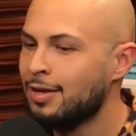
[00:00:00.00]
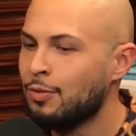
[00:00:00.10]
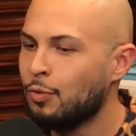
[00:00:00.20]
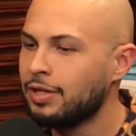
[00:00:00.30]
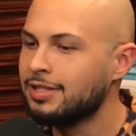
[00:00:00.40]

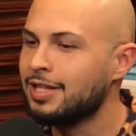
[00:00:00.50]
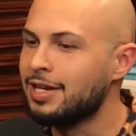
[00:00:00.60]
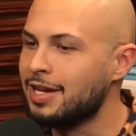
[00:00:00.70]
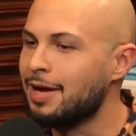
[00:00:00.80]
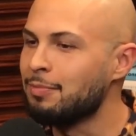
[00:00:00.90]
What's the
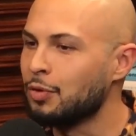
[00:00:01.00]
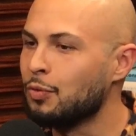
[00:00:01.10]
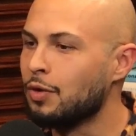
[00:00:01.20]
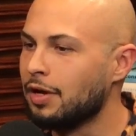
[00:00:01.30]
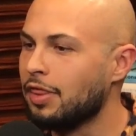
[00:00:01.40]
number
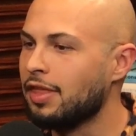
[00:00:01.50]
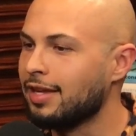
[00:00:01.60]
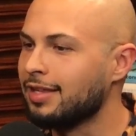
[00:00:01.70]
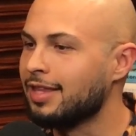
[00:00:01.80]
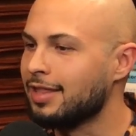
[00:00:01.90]
one
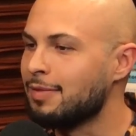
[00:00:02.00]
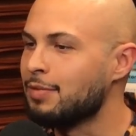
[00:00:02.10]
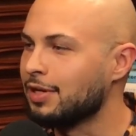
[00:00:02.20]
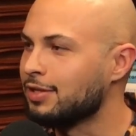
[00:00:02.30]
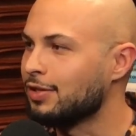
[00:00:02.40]
thing that the
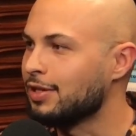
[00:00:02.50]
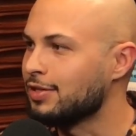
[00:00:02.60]
military